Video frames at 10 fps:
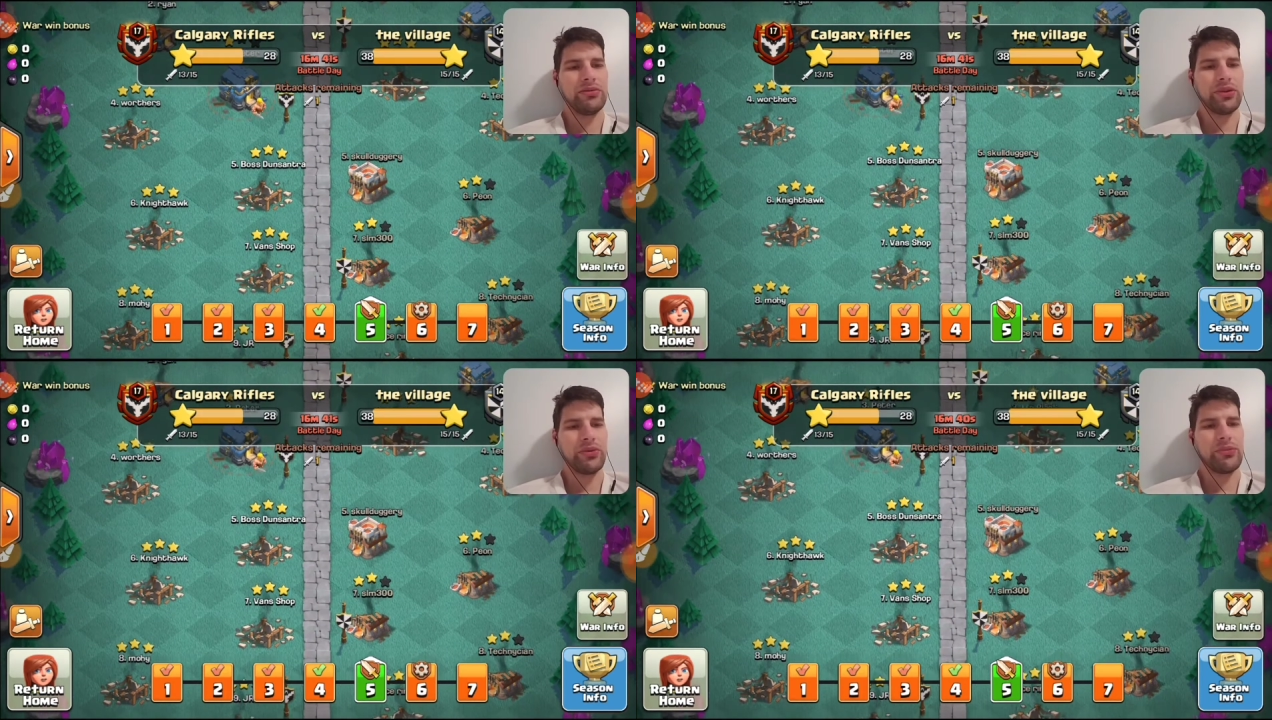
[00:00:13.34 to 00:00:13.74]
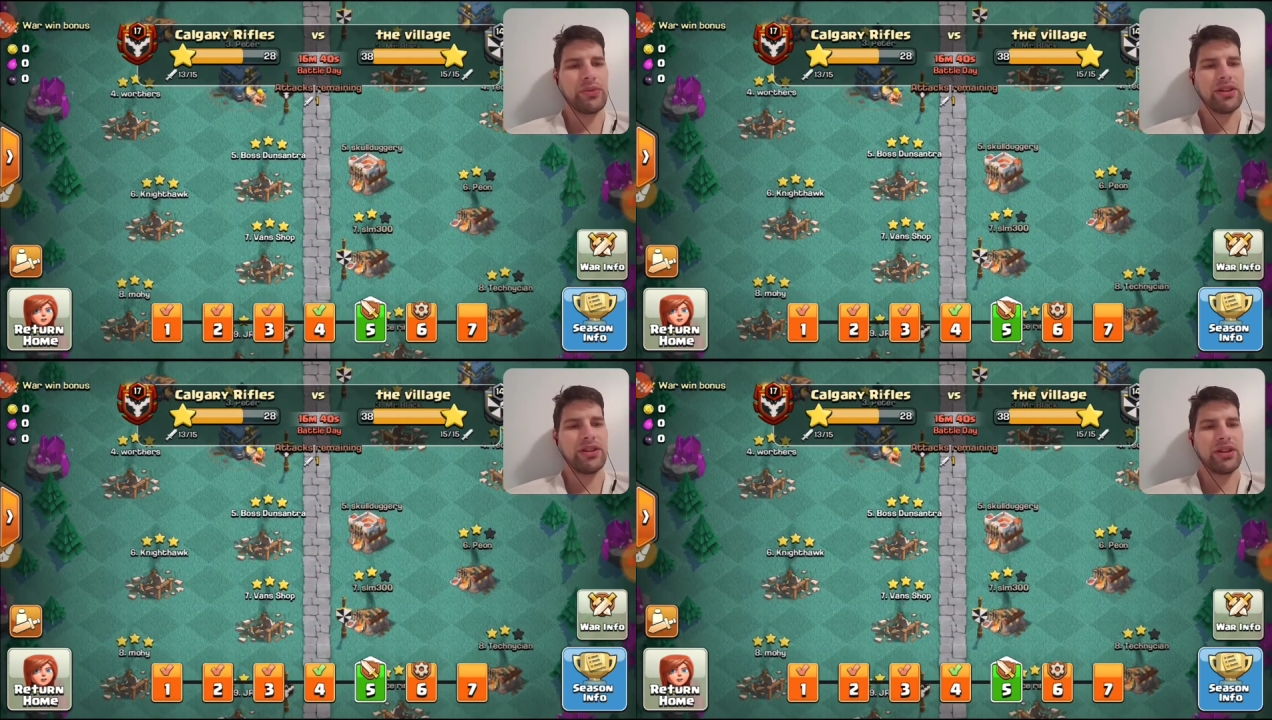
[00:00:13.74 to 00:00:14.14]
We had one
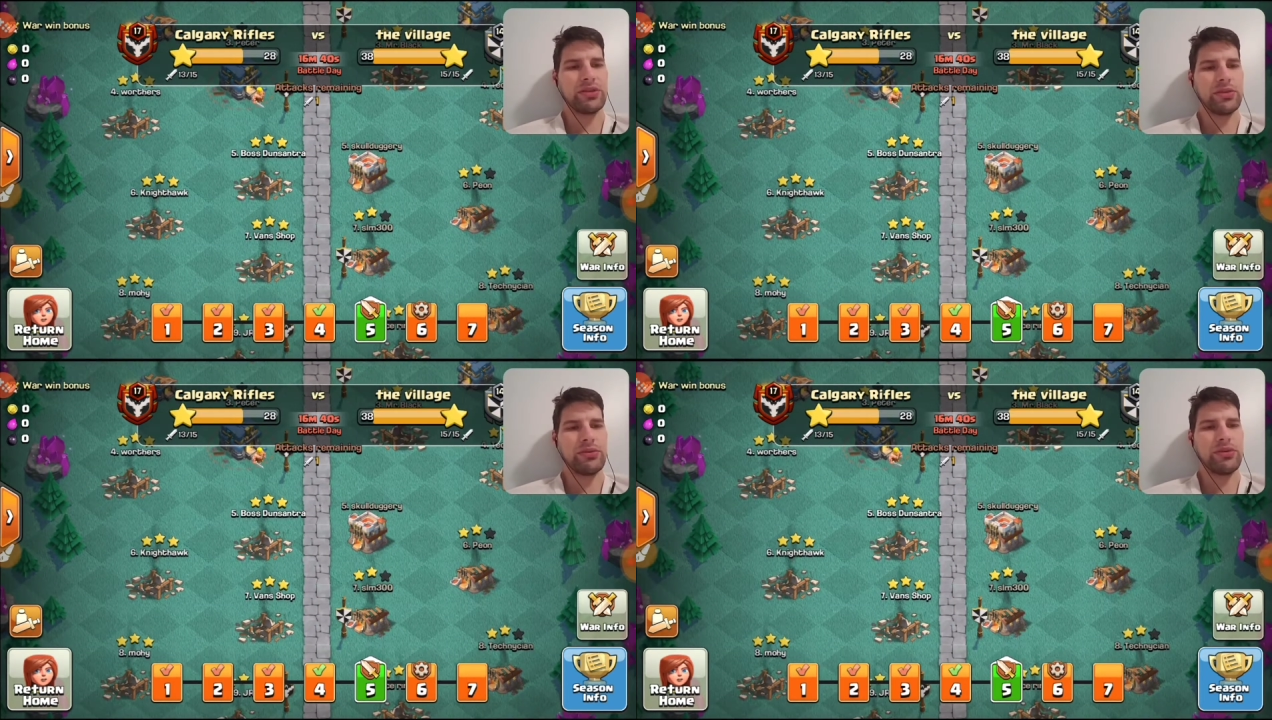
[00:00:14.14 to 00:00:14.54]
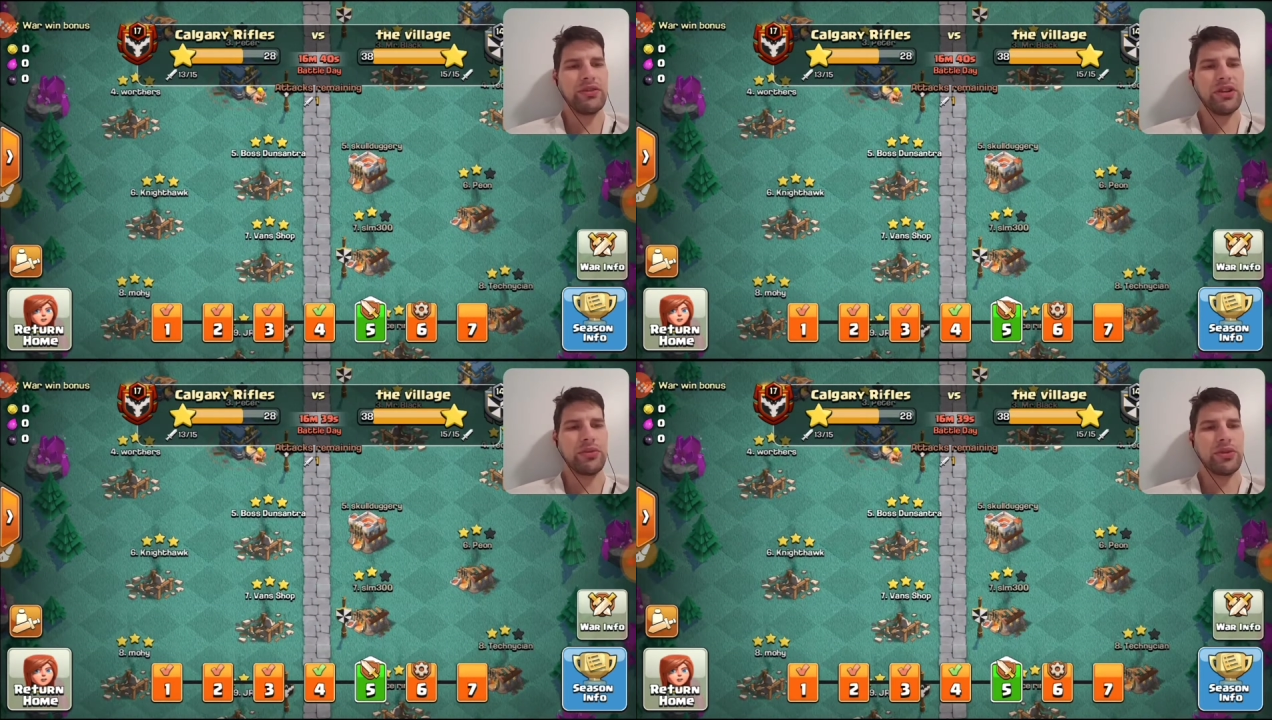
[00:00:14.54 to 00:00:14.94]
bad attack, so we moved
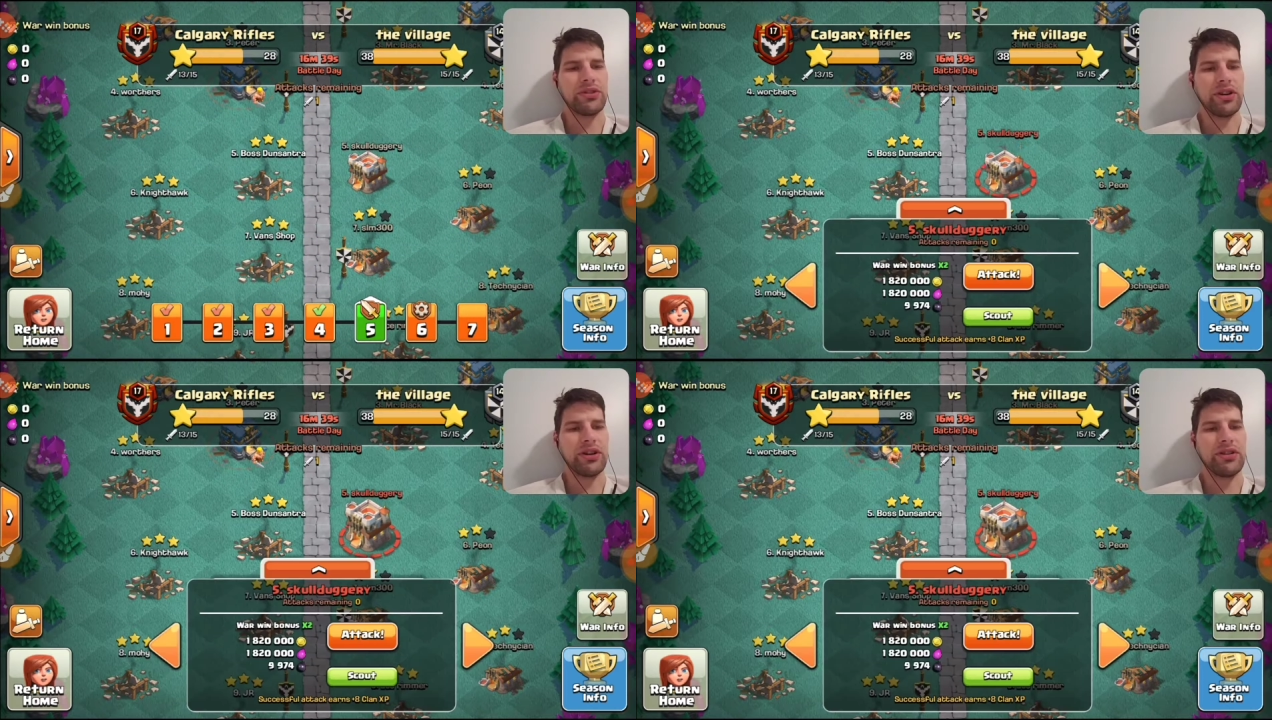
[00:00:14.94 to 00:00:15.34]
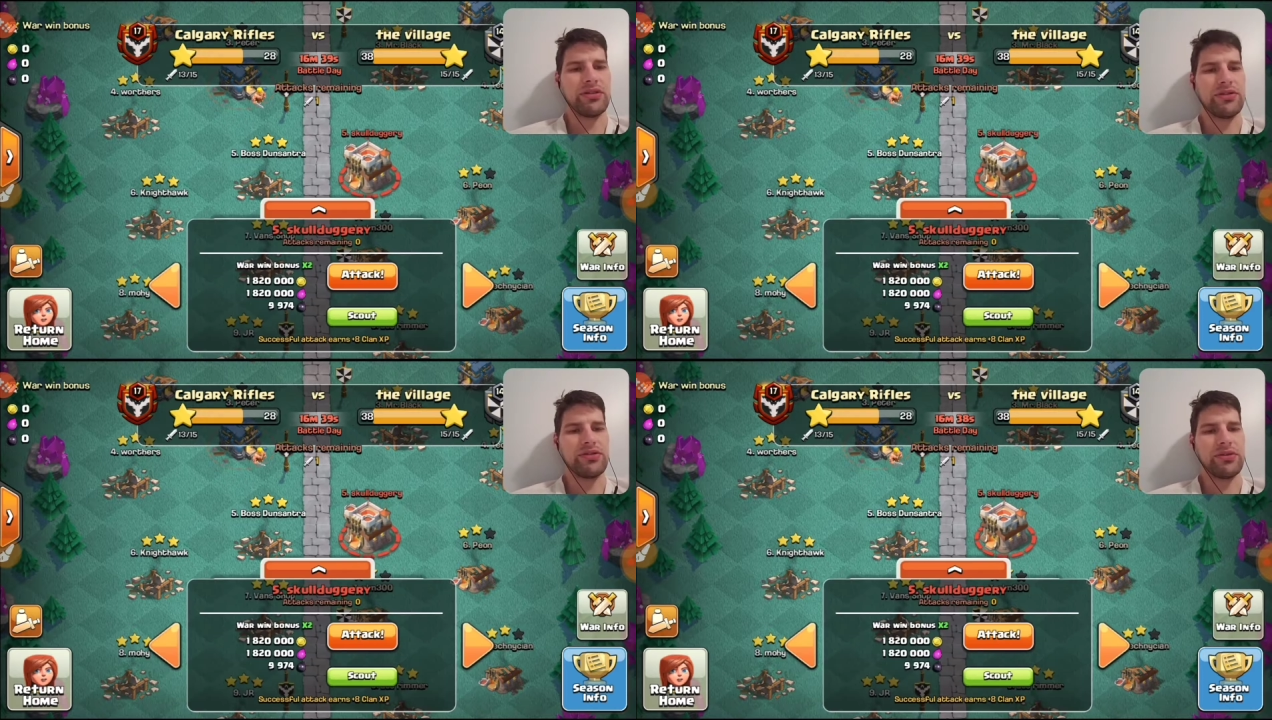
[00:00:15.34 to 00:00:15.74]
down one
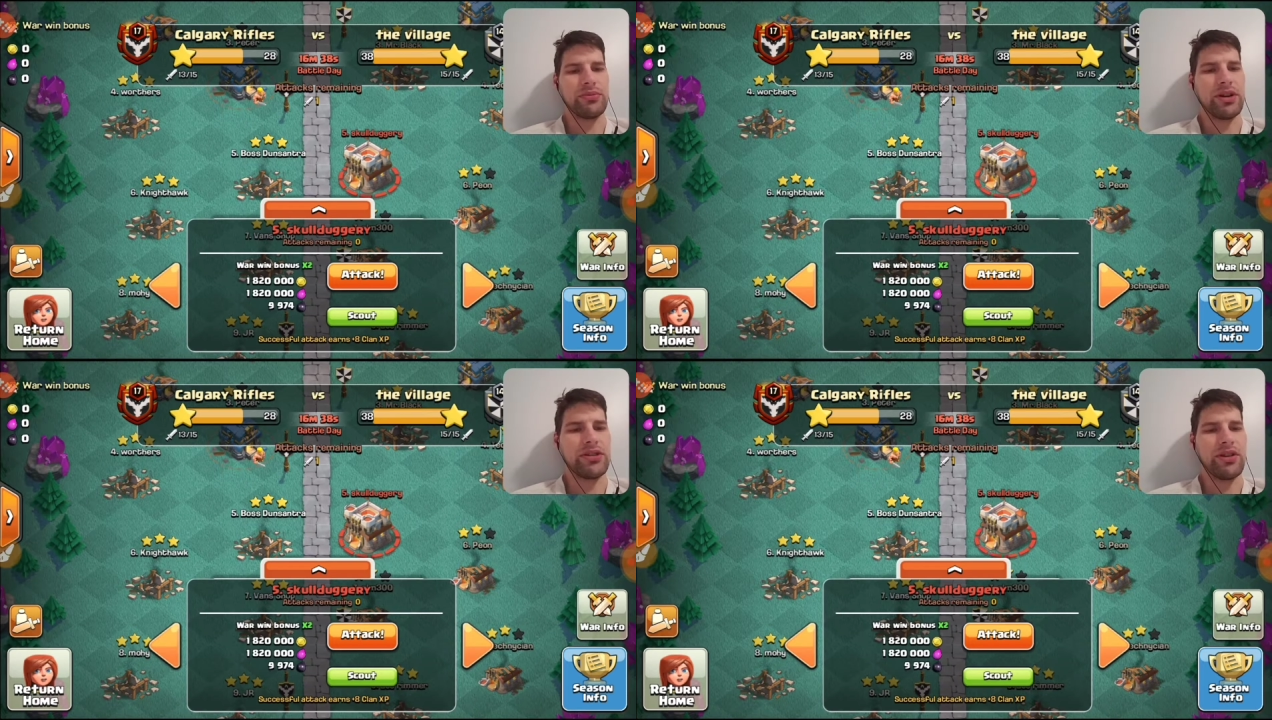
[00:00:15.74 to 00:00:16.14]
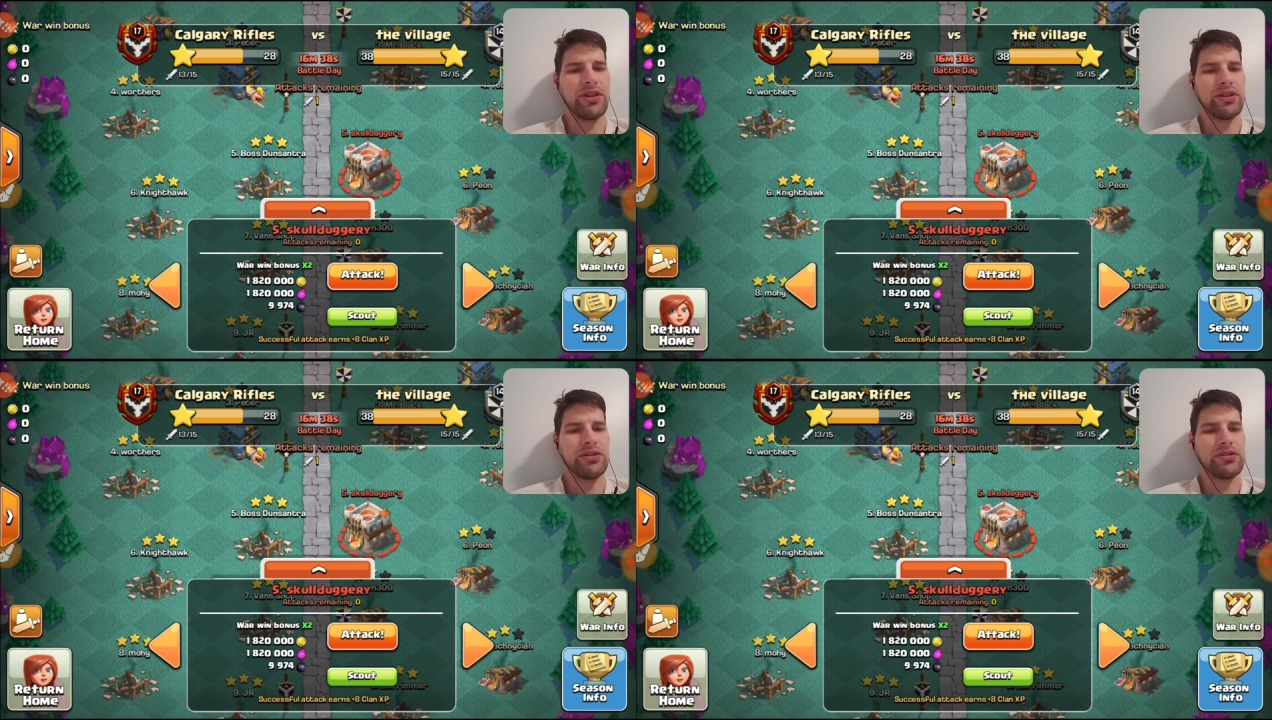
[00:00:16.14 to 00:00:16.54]
target, so my
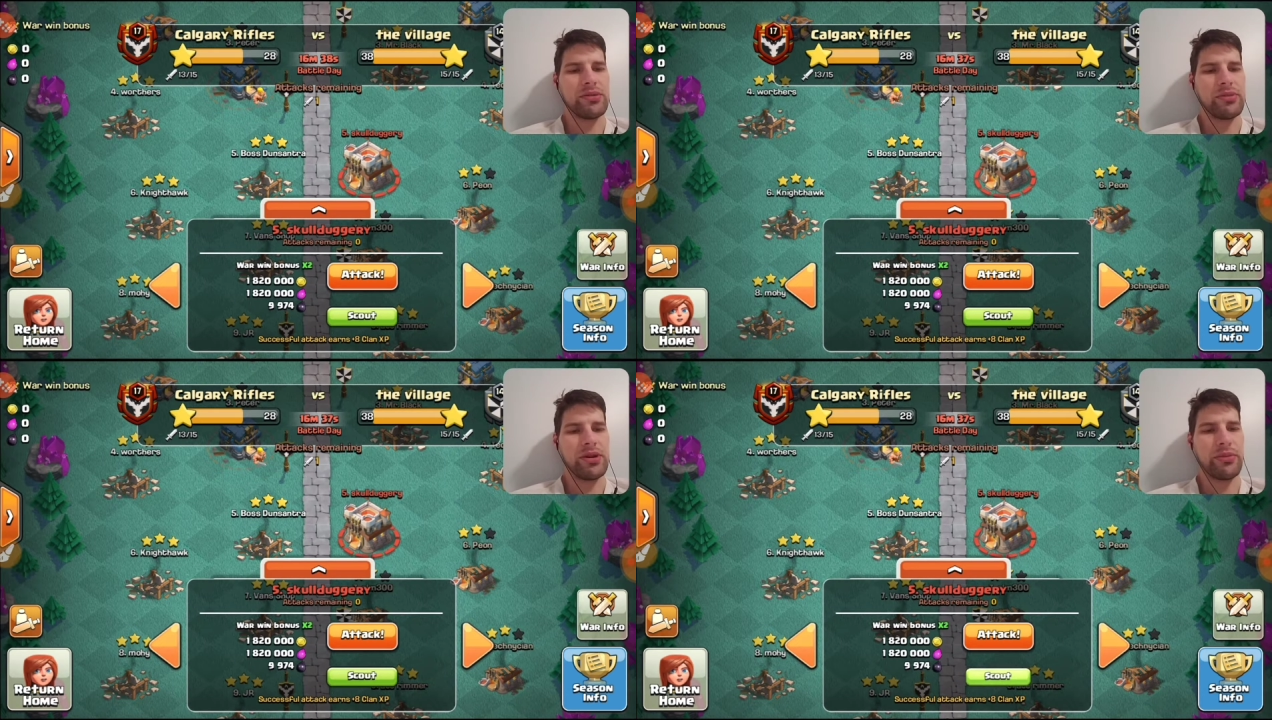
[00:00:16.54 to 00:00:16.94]
target is going to be